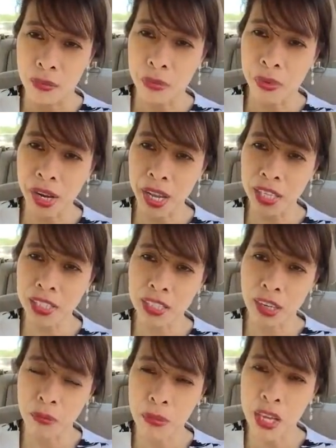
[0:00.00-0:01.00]

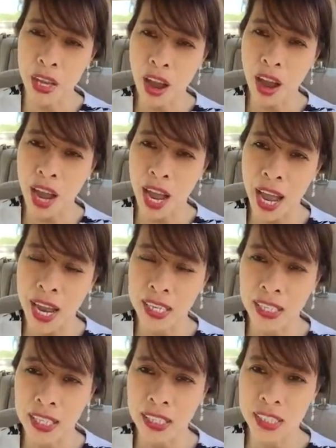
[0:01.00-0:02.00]
bridge,
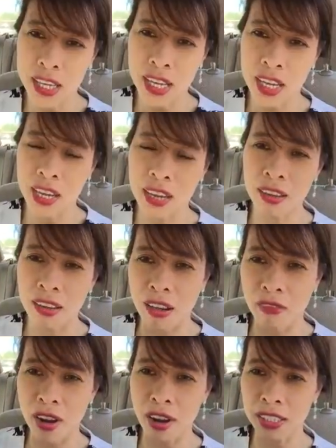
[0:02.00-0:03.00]
B-R-I-D-G-E,
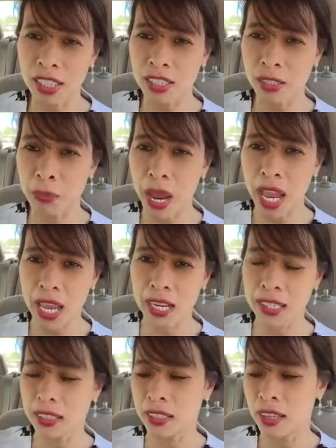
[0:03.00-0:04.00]
versus
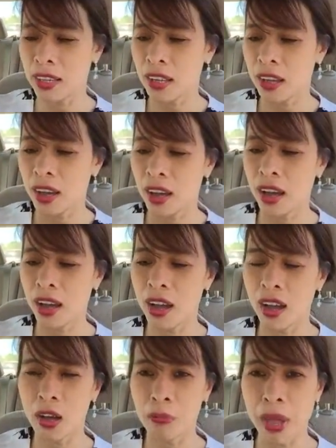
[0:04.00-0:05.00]
pain.
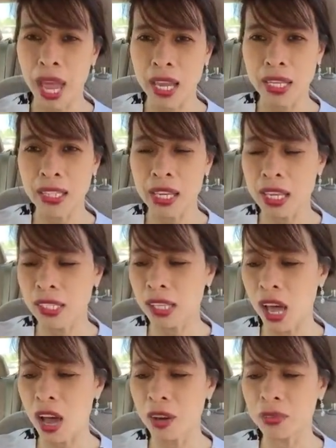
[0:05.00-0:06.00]
Pain is
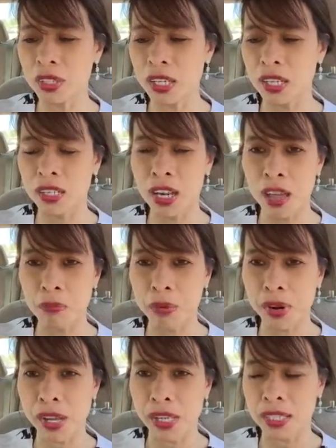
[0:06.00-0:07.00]
often a
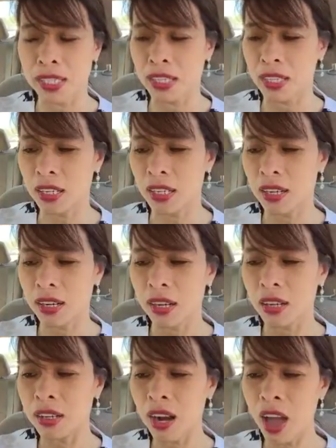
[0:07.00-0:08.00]
bridge,
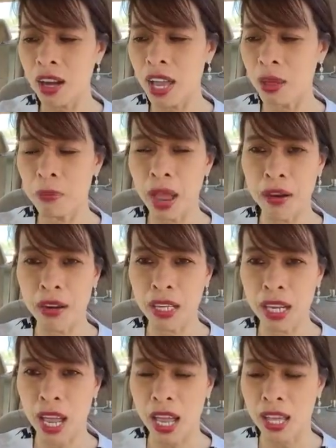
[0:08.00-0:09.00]
not a
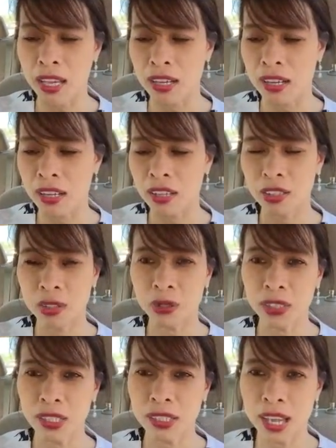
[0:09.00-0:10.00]
barricade to
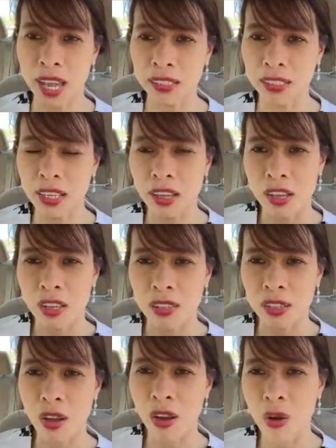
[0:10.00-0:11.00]
success.
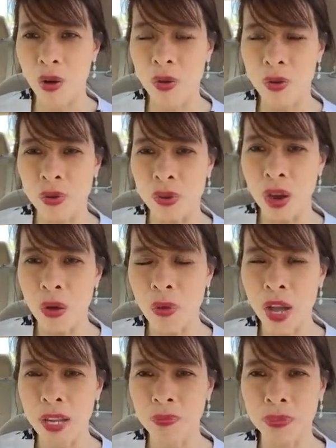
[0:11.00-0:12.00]
So you know
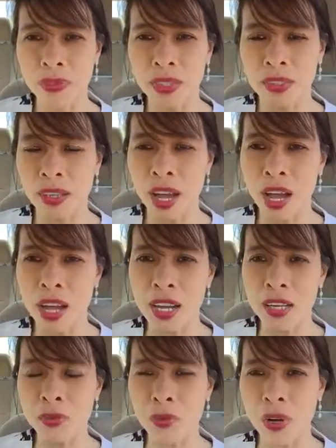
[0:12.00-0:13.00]
what?
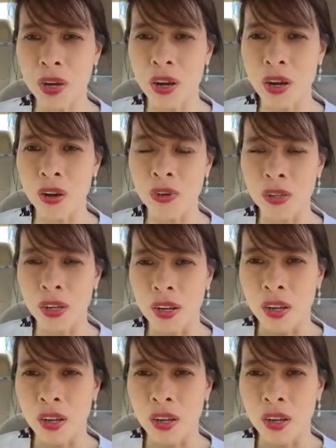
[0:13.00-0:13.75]
God will